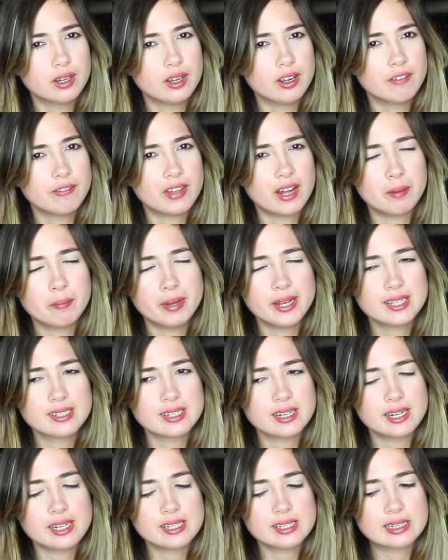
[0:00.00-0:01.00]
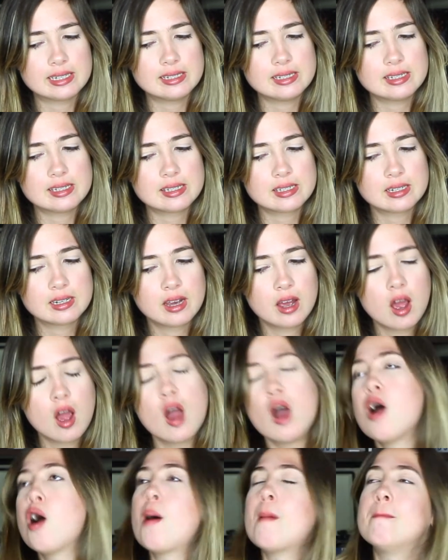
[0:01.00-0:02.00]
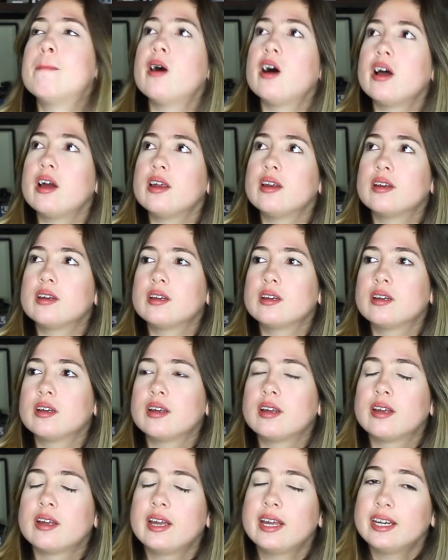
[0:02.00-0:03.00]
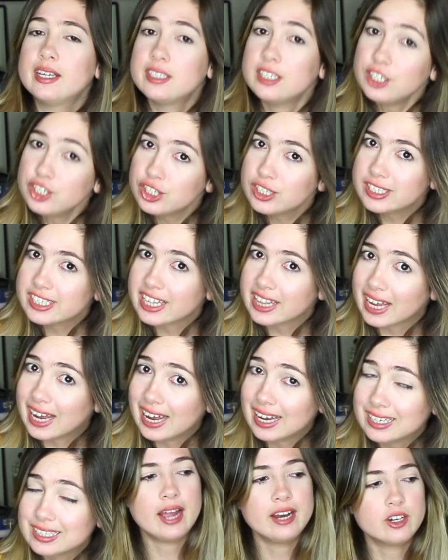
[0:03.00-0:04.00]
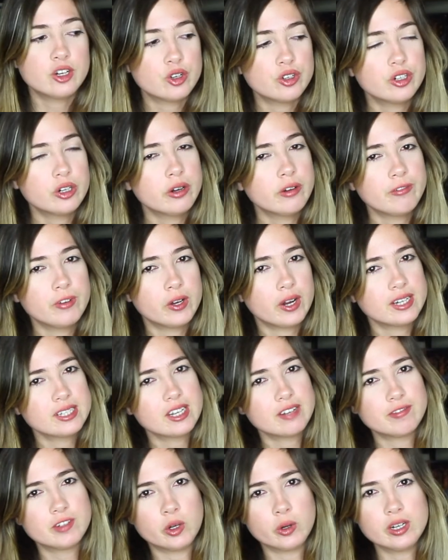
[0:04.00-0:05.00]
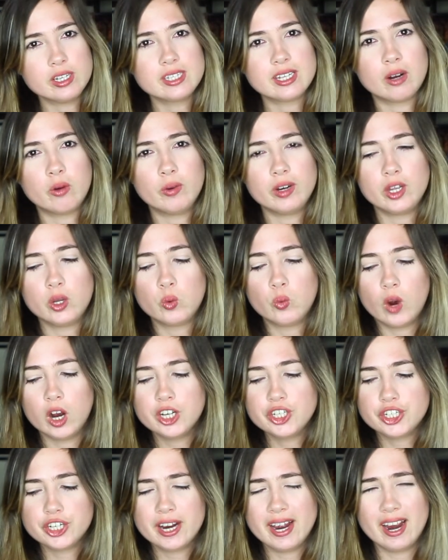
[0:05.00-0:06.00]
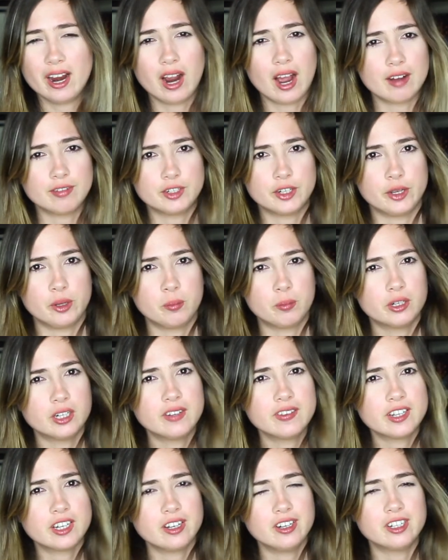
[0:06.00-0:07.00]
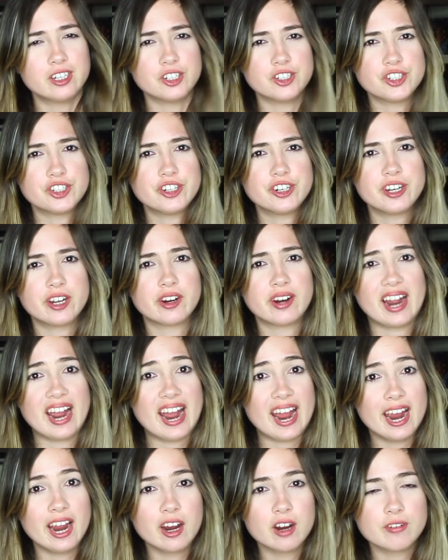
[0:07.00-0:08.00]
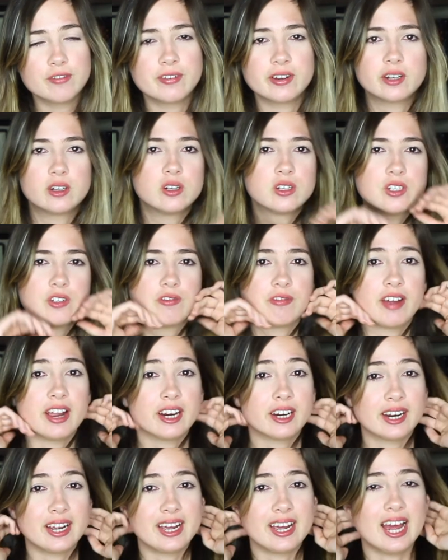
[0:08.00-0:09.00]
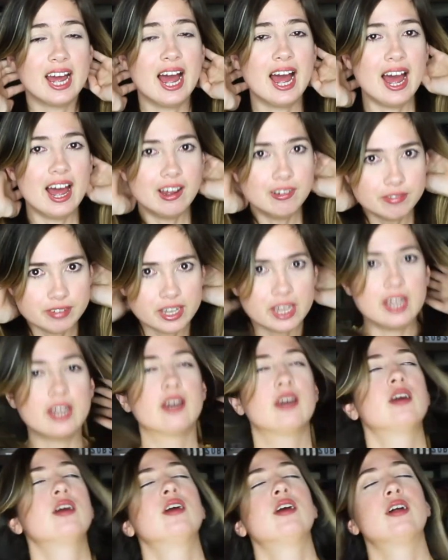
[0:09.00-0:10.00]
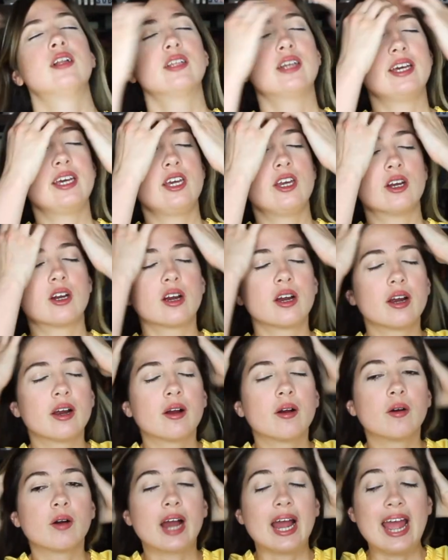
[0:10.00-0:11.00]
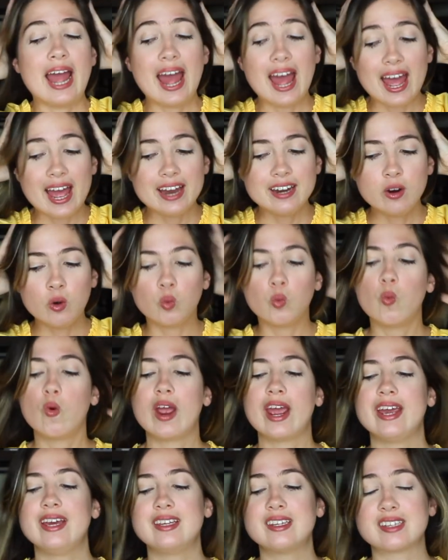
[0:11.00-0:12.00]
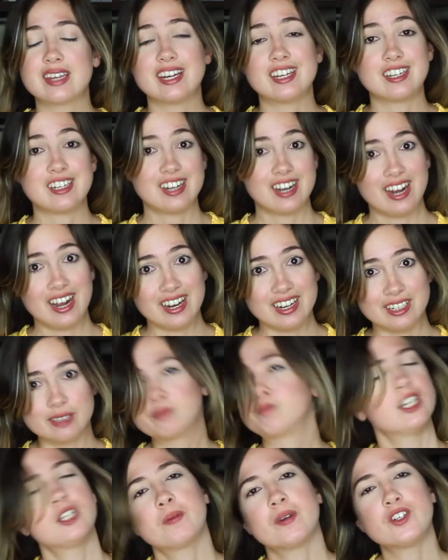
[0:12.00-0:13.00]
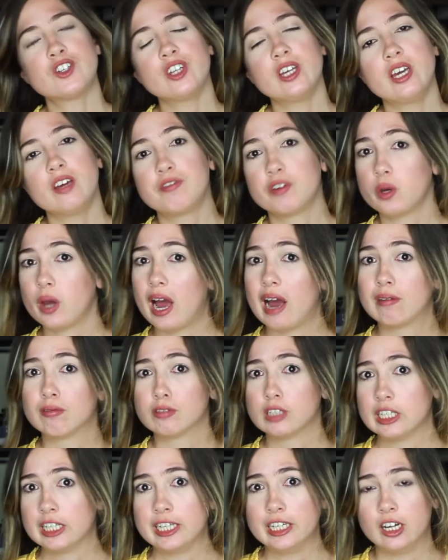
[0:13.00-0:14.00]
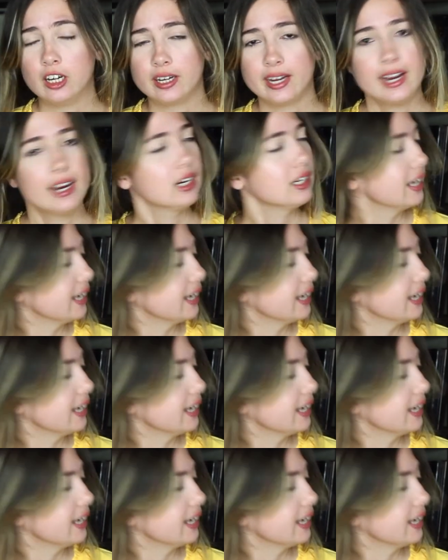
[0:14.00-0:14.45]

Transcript: if that makes any sense. But in addition to that, I don't know if you guys have noticed that when you wash your hair after you put on the conditioner, your hair feels very heavy. Like your head weighs a ton, especially if you have really long hair